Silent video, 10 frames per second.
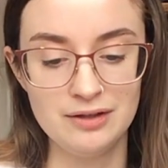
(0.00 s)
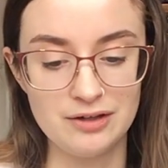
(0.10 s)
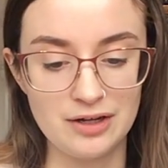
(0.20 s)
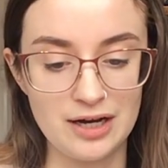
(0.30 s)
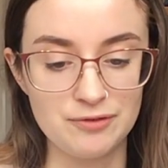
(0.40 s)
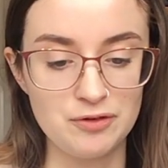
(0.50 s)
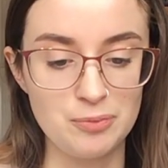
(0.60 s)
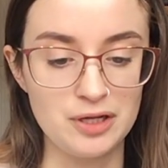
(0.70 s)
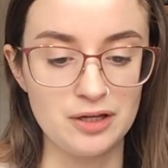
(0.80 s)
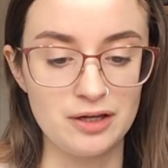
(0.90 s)
They don't have to
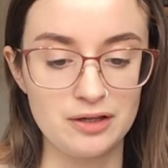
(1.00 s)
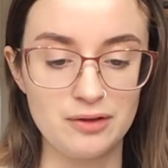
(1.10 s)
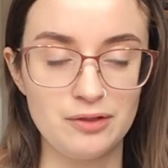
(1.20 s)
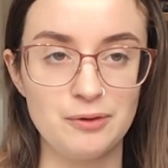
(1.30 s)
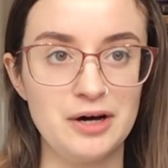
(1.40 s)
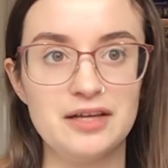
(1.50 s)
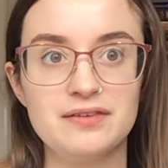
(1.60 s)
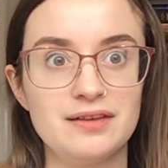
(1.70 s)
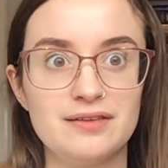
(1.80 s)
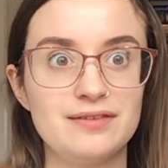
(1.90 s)
be like the
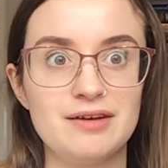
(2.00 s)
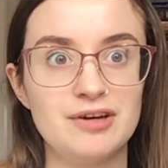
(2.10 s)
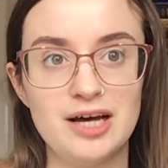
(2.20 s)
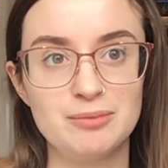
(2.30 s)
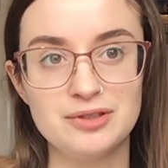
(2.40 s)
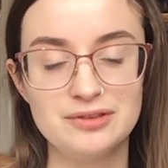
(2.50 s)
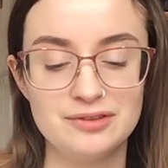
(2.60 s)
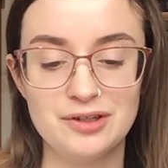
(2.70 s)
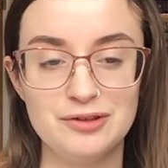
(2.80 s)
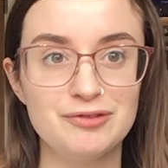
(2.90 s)
worst thing that's ever
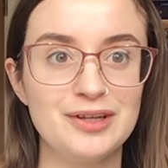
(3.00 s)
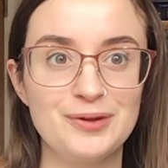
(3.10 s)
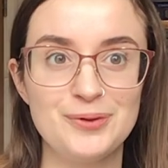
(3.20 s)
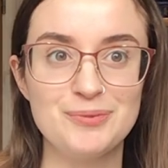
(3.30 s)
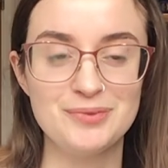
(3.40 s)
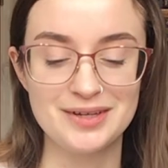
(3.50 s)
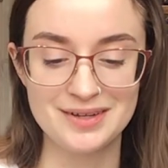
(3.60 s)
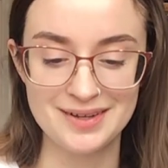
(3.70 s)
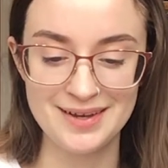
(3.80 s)
happened. Hopefully there won't be.